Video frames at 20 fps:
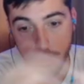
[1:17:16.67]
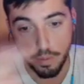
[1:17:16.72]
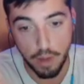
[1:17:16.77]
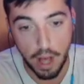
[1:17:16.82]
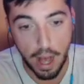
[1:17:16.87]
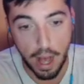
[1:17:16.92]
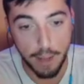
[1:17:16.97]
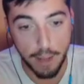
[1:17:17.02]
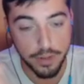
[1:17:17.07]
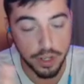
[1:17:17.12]

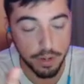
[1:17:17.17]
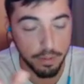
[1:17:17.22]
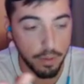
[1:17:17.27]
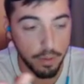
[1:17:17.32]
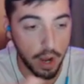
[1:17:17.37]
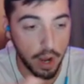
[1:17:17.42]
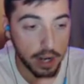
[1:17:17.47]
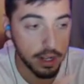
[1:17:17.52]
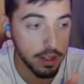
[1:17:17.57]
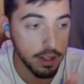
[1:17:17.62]

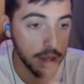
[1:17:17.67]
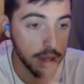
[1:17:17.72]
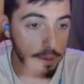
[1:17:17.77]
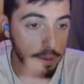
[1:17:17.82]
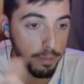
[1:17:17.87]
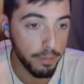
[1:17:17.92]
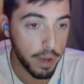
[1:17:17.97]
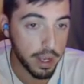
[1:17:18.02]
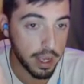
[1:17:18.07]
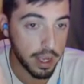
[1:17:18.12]
absent-mindedly
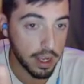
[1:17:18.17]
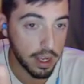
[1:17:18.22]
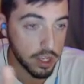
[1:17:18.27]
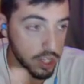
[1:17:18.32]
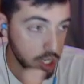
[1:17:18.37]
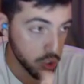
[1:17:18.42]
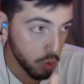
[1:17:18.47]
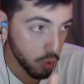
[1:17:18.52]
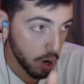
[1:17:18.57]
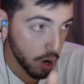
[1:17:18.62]
picking
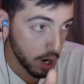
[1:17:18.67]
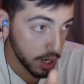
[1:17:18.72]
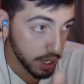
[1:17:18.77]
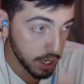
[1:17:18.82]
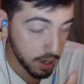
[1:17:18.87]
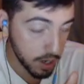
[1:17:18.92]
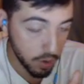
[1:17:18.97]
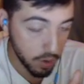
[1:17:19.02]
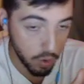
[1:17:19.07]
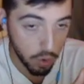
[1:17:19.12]

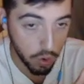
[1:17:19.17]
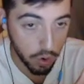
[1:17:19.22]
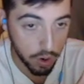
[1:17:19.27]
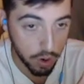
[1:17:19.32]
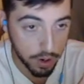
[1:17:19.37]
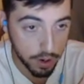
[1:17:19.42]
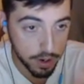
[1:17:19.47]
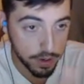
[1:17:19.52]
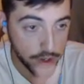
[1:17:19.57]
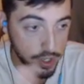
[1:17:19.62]
Sejuani
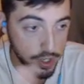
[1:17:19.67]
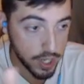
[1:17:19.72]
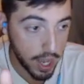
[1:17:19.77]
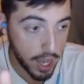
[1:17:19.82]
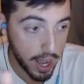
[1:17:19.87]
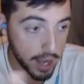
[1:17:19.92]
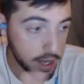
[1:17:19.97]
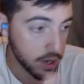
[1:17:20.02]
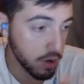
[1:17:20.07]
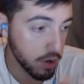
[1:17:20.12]
or
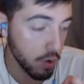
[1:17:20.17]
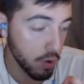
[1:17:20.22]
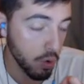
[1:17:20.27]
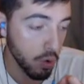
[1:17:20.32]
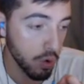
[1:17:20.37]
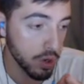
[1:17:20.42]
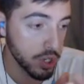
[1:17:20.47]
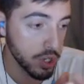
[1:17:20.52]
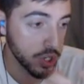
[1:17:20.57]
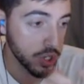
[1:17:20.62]
Zac
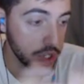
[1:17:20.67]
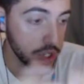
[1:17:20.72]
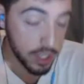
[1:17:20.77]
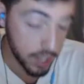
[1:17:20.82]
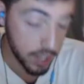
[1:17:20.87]
or just these